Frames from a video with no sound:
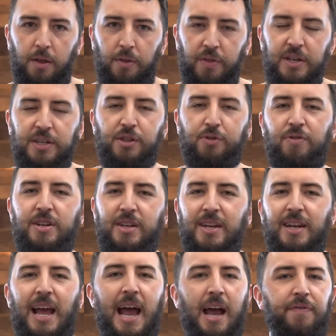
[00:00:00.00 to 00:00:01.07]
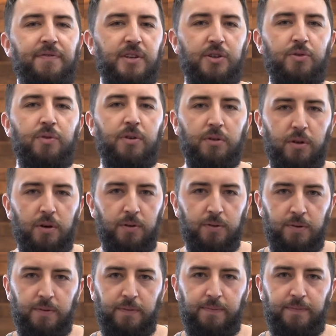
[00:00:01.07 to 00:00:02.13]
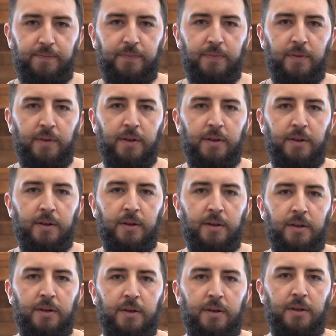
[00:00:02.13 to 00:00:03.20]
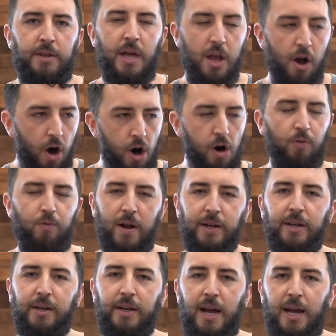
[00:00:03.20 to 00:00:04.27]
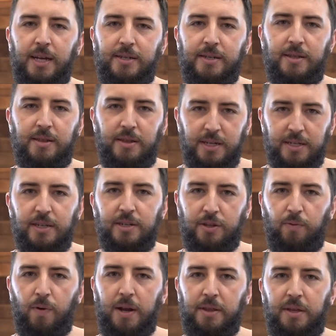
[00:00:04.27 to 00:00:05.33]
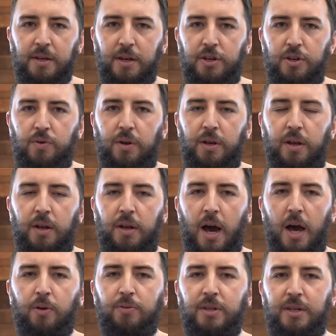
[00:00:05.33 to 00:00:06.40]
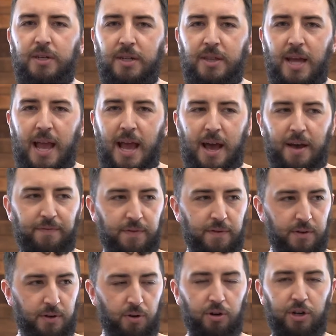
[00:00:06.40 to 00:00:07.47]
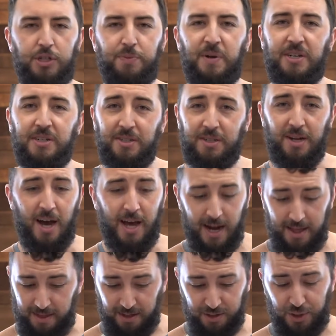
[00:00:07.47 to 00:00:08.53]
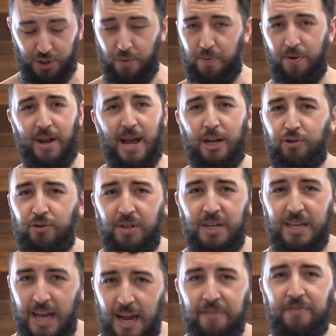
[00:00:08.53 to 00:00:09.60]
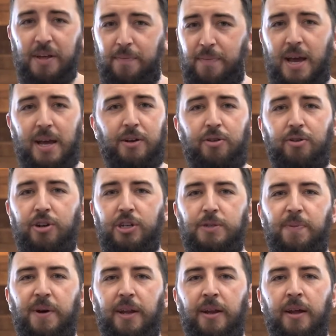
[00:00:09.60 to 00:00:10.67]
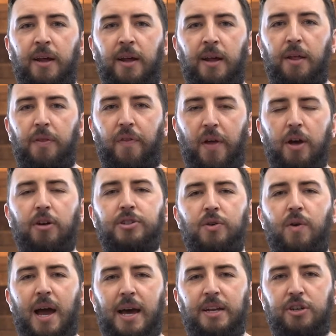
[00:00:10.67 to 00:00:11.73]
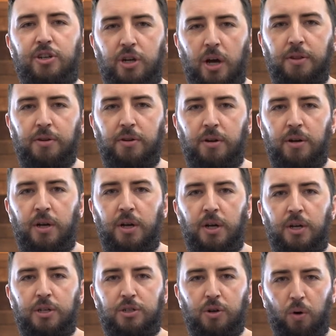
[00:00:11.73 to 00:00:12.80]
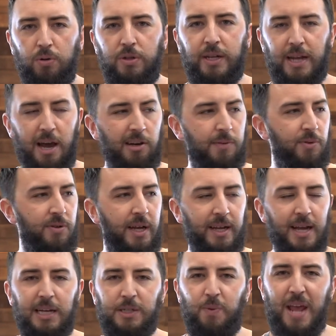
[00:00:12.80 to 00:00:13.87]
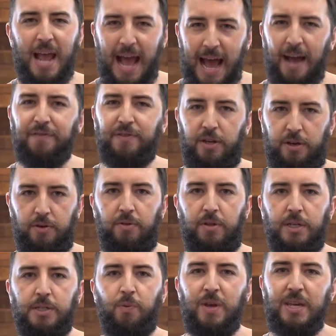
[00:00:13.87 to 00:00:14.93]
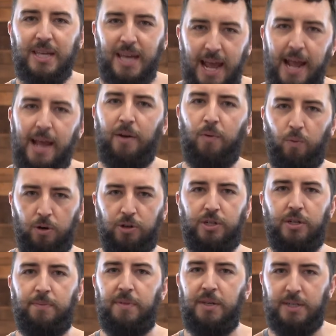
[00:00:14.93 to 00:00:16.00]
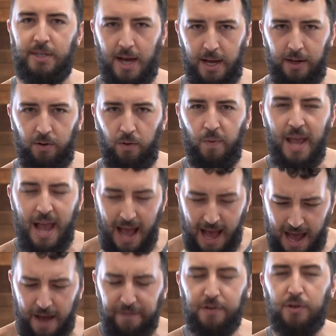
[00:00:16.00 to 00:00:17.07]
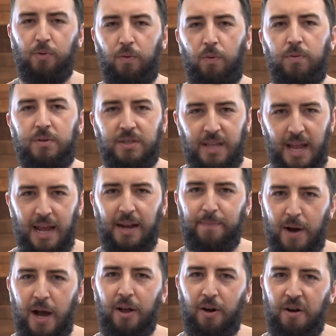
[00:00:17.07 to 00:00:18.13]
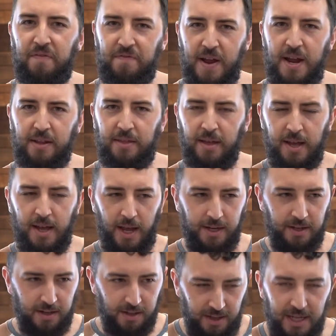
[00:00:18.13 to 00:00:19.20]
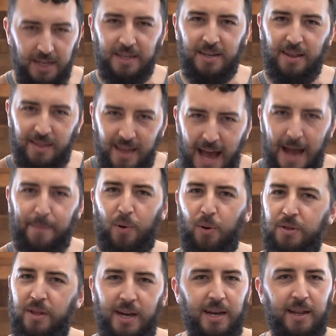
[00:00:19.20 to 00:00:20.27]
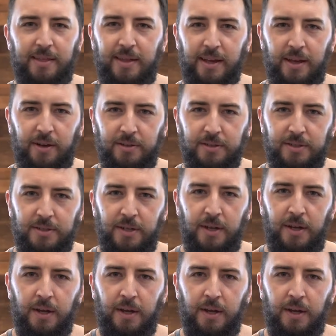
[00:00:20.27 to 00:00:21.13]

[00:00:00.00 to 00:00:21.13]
These three didn't have to do it alone. They all recognized this is the right thing to do. And not only did they have courage because God, I think, supernaturally gave them that courage, but they also had each other to hold accountable. Like, guys, we have to do this. We can't worship this idol. We have to stand by our faith and cling to that more than anything else.